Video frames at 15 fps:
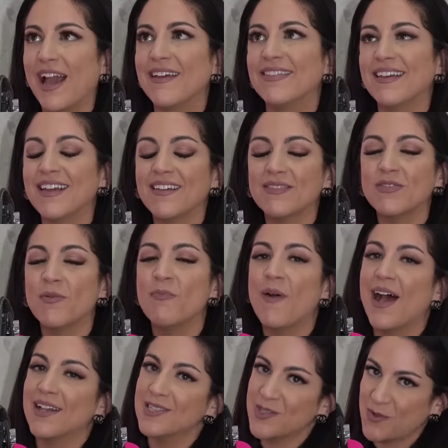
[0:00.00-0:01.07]
I think the
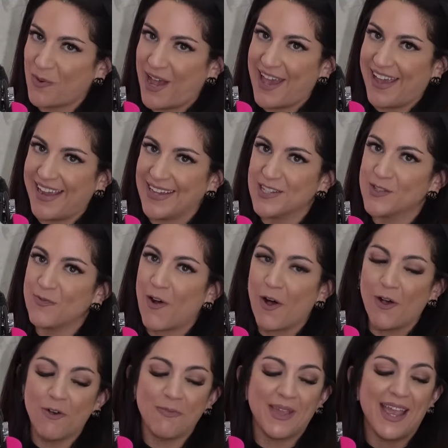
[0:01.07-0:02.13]
best way is
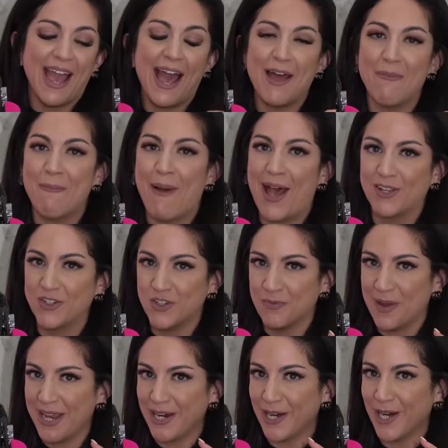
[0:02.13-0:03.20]
follow me at
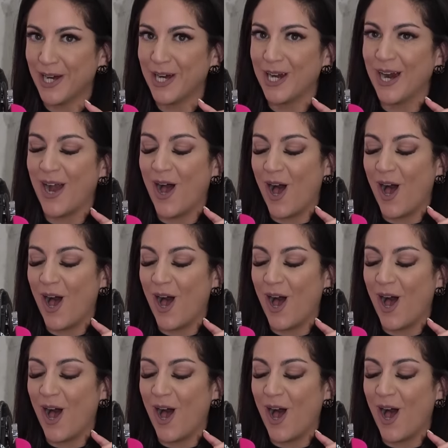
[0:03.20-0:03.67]
Matchmaker